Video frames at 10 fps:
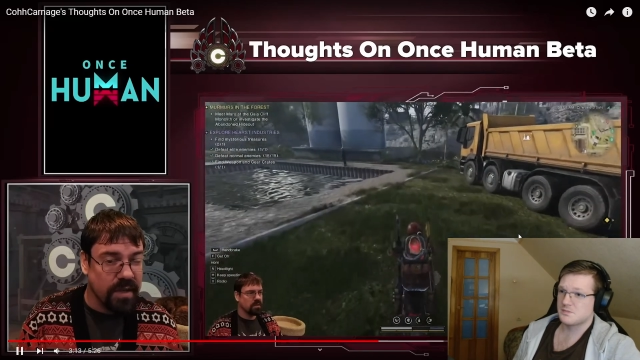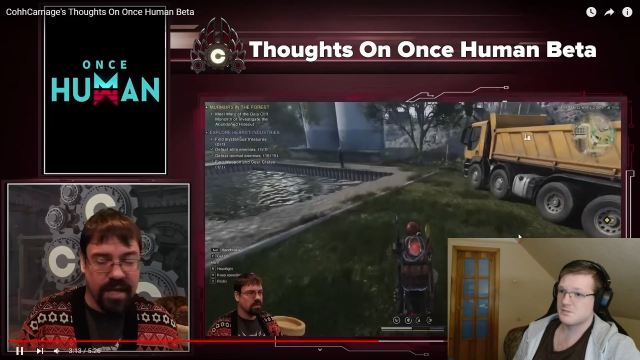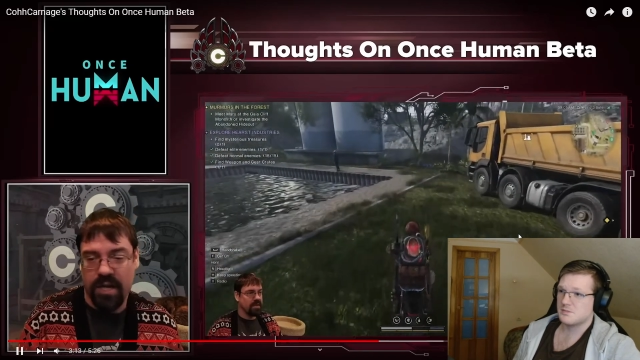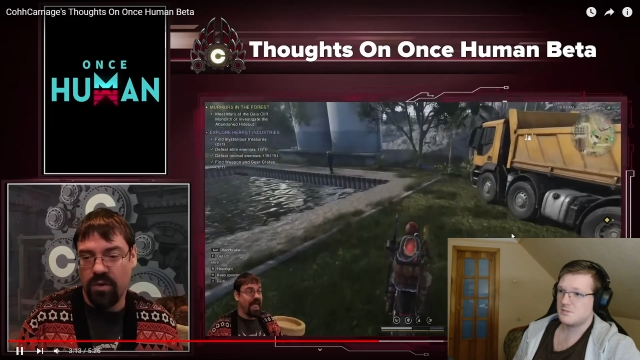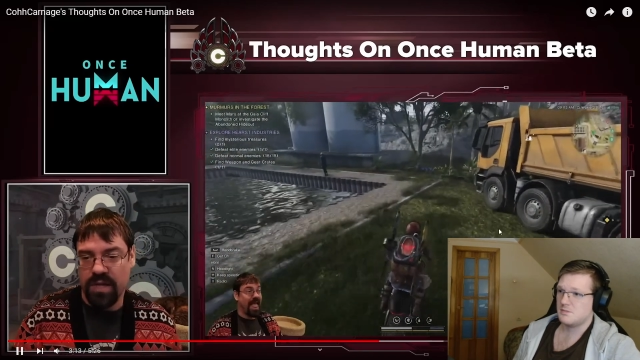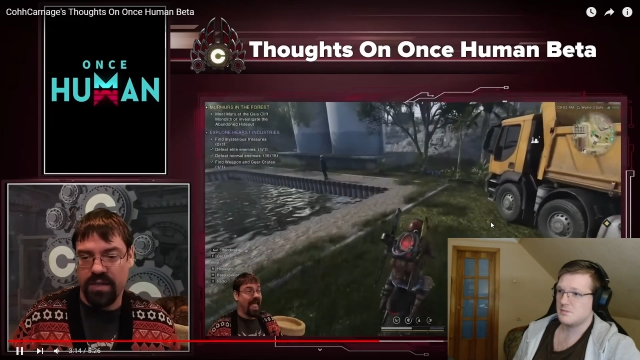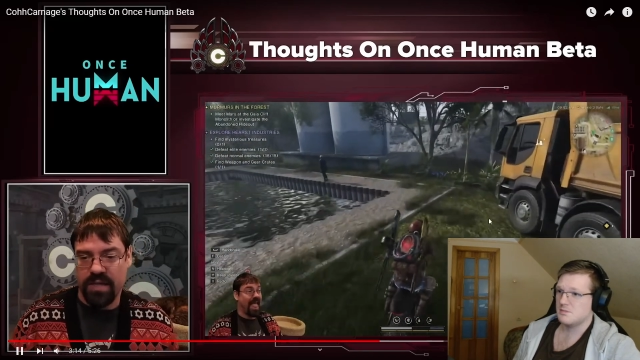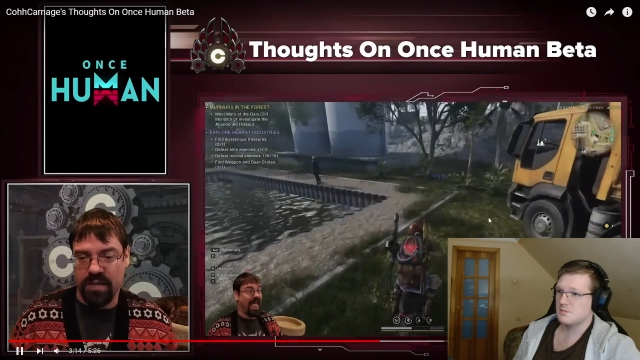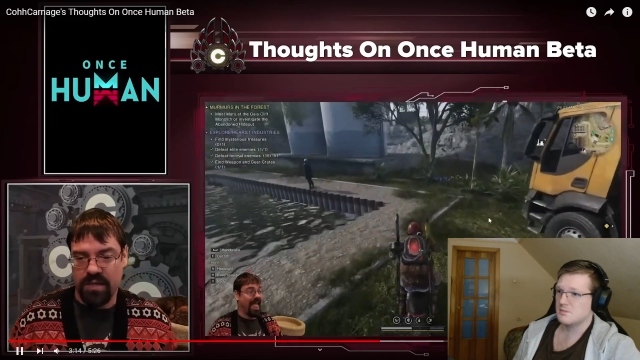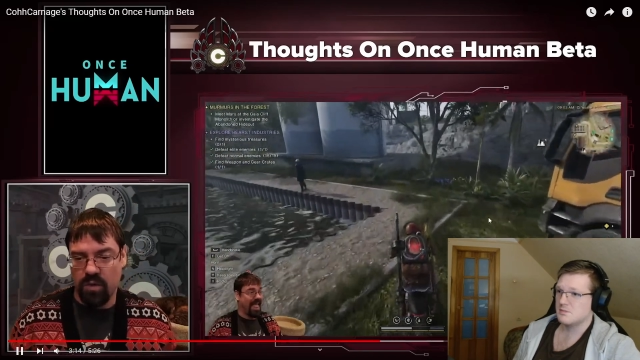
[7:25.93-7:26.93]
Speaker 1: And I know that,
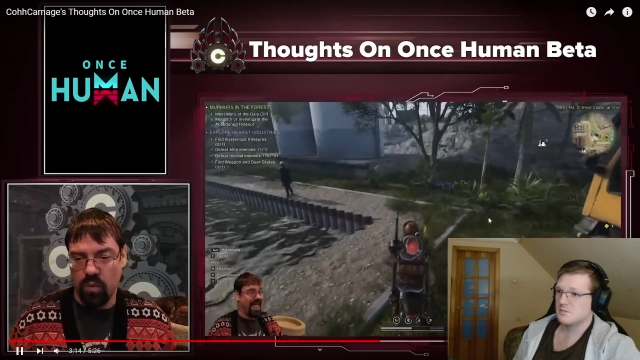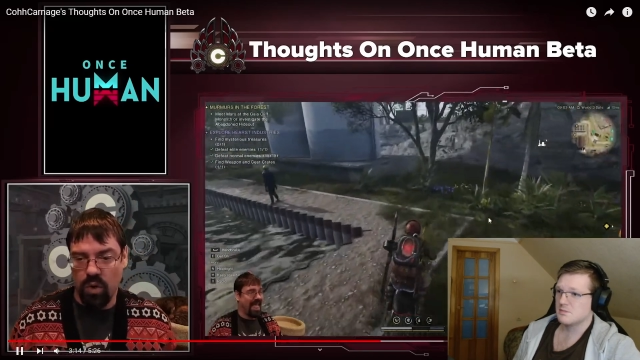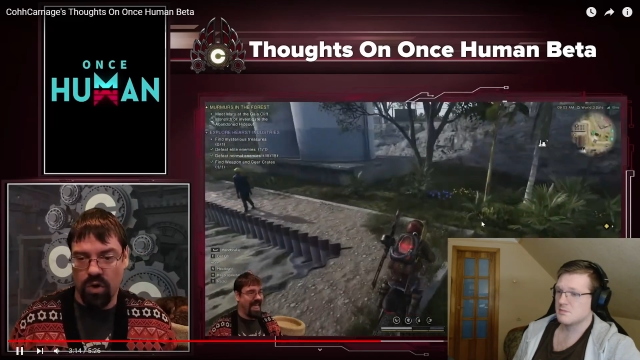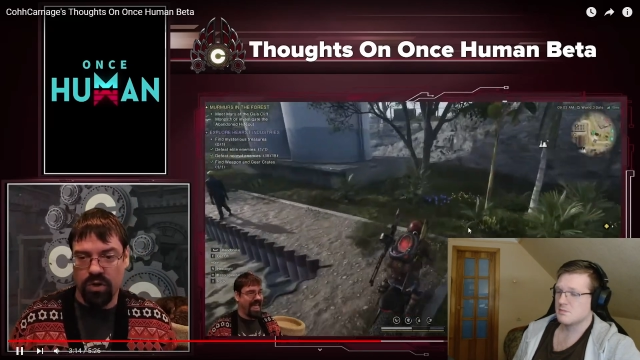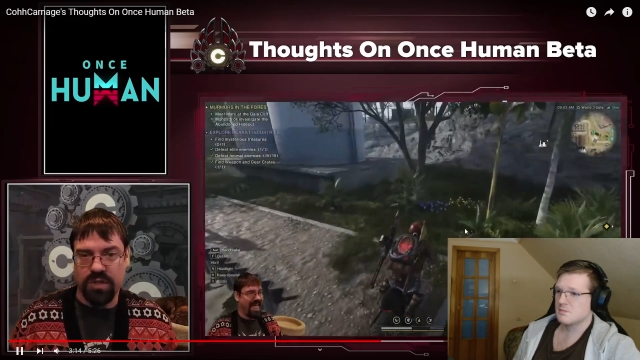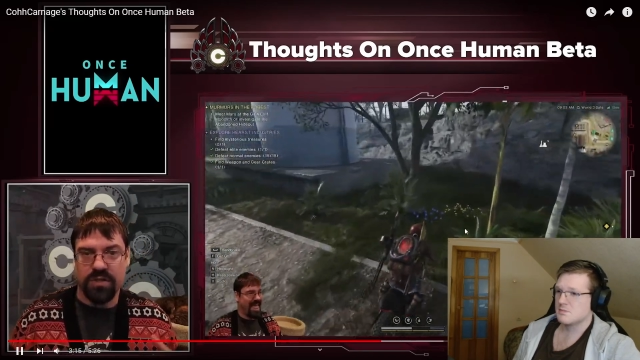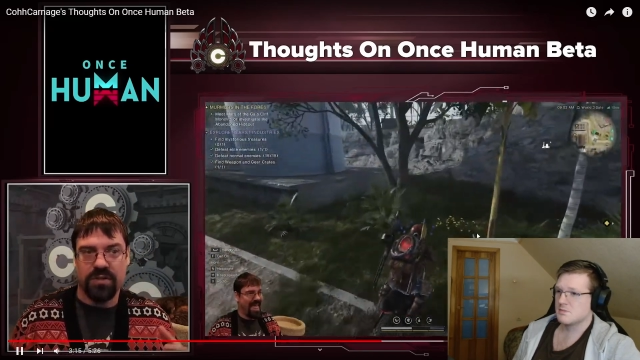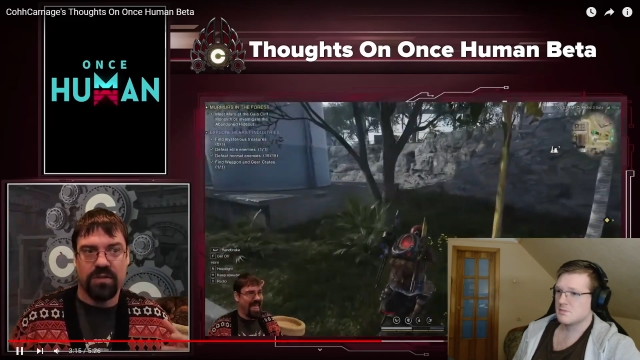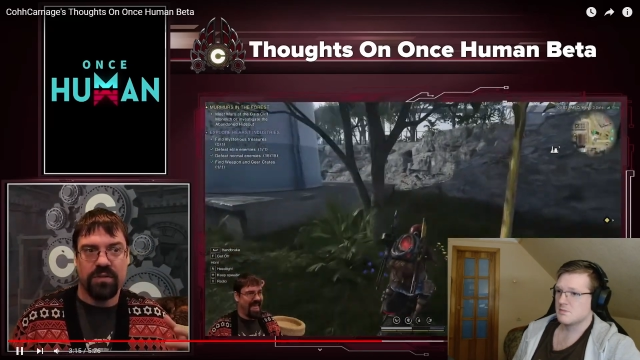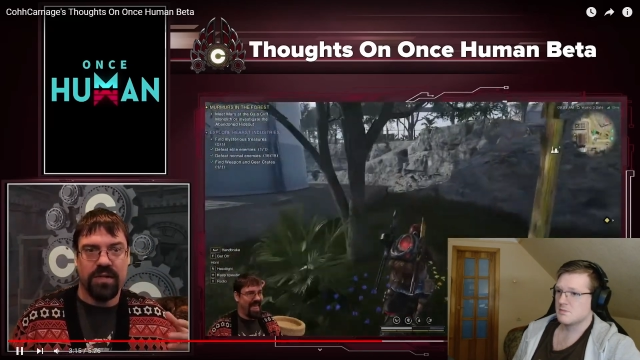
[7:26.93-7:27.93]
that the word
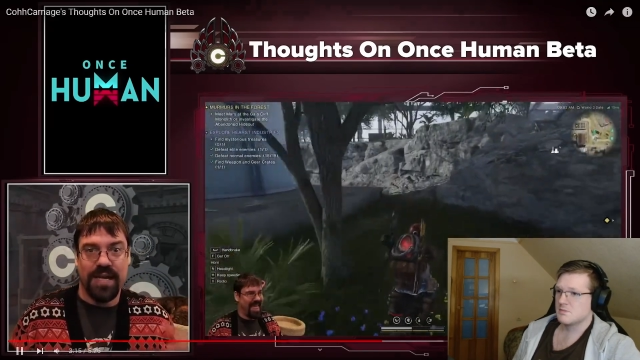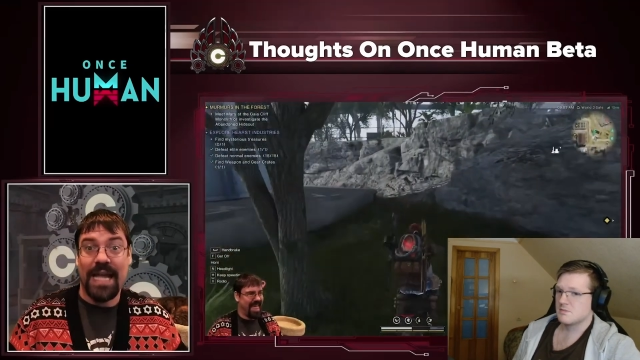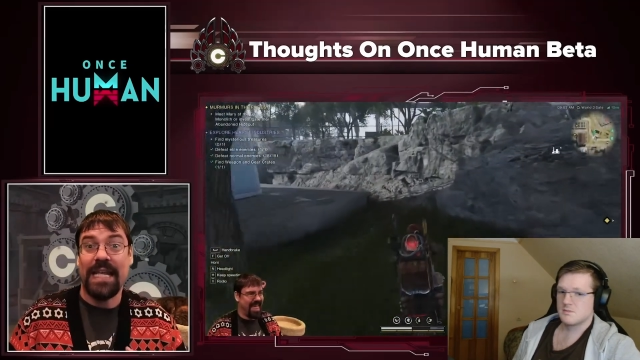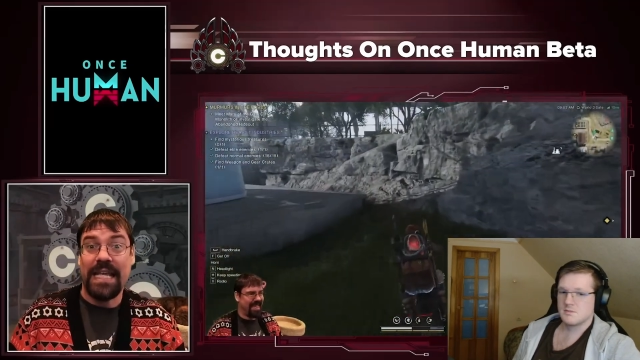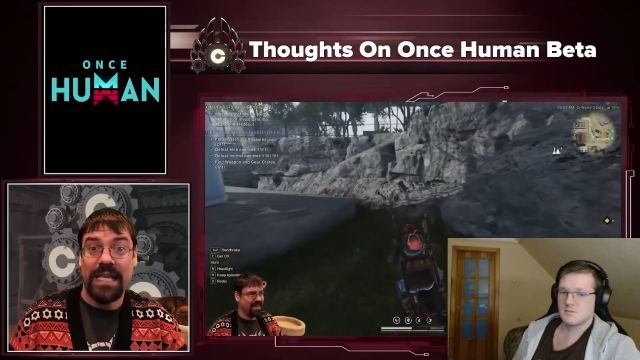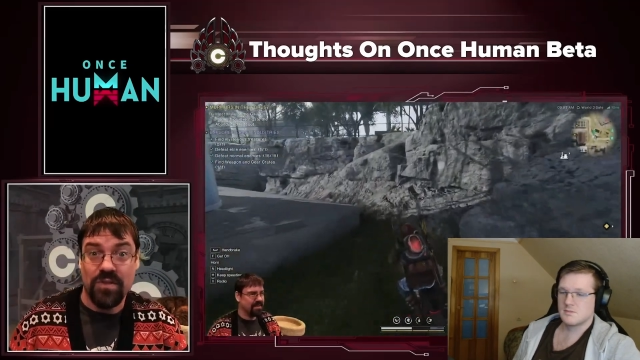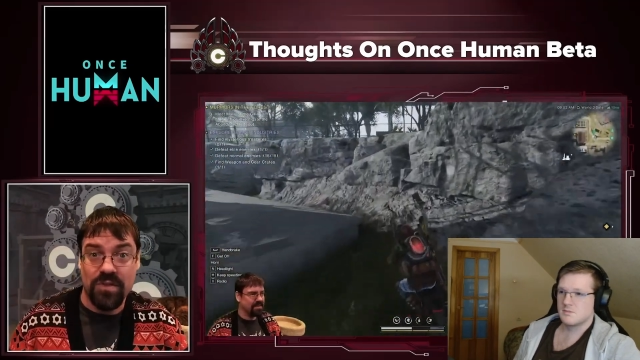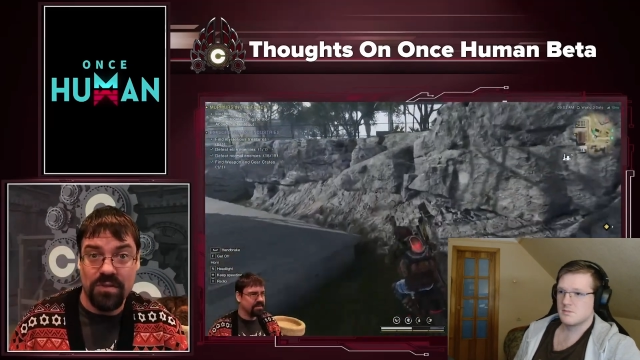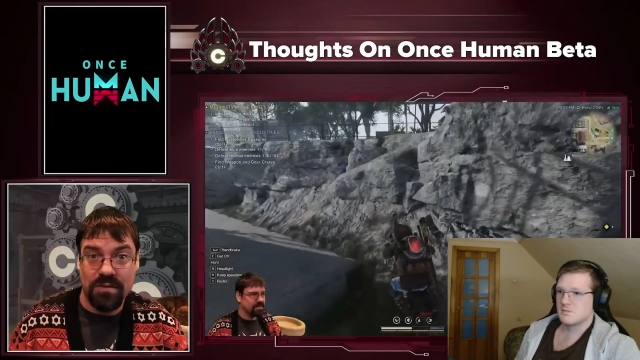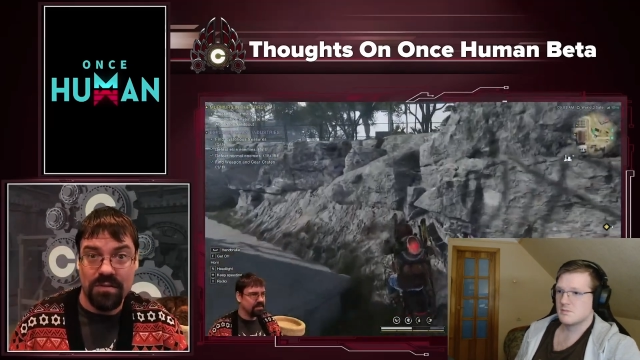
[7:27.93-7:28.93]
NetEase